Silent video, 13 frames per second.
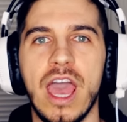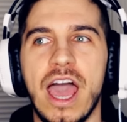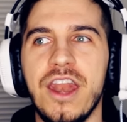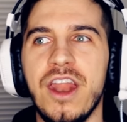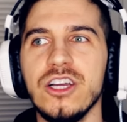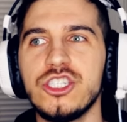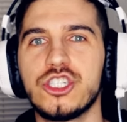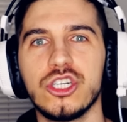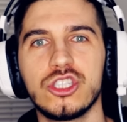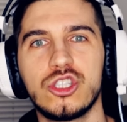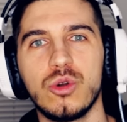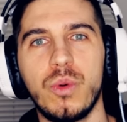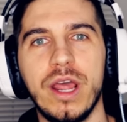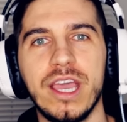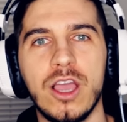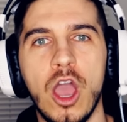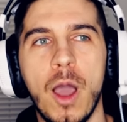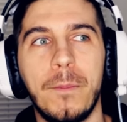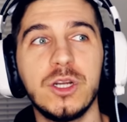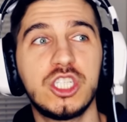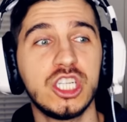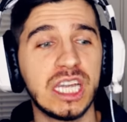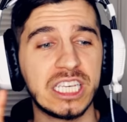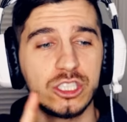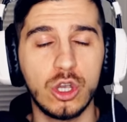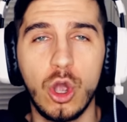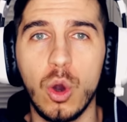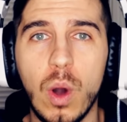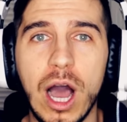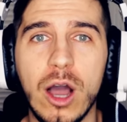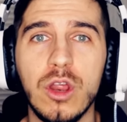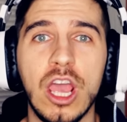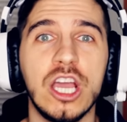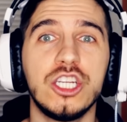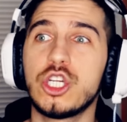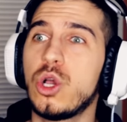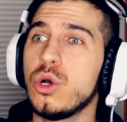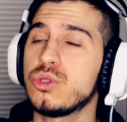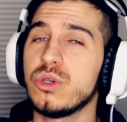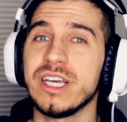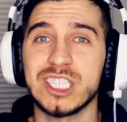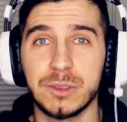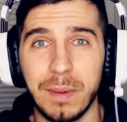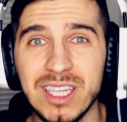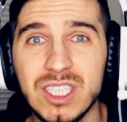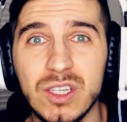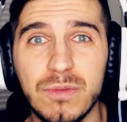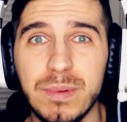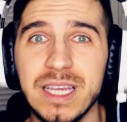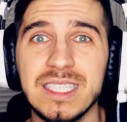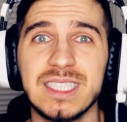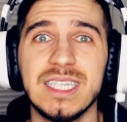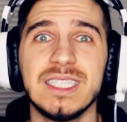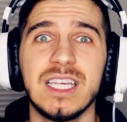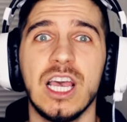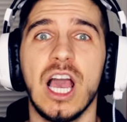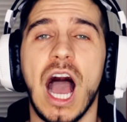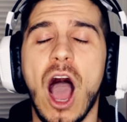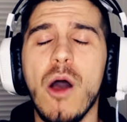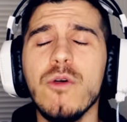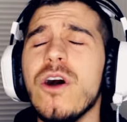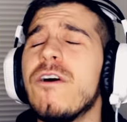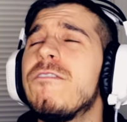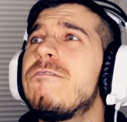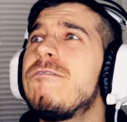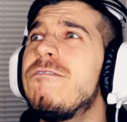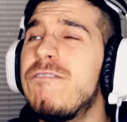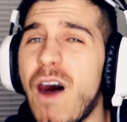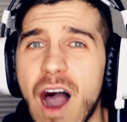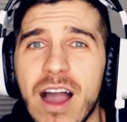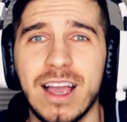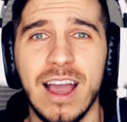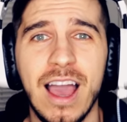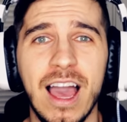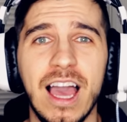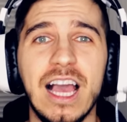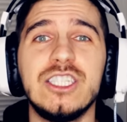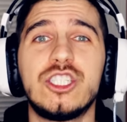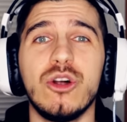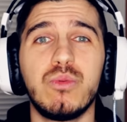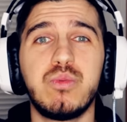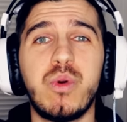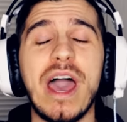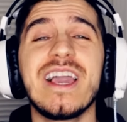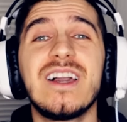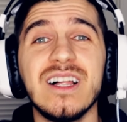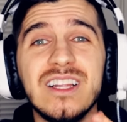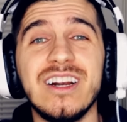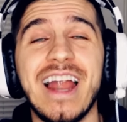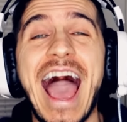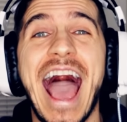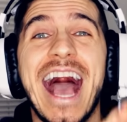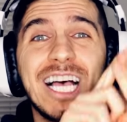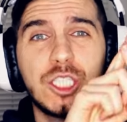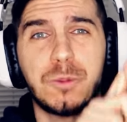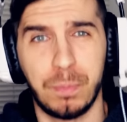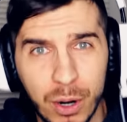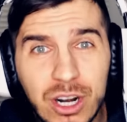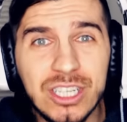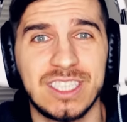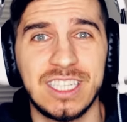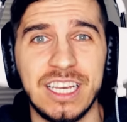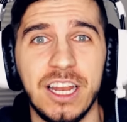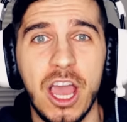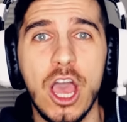And not just the ring, but she likes to go out, she goes to expensive places. How the fuck is a regular ass person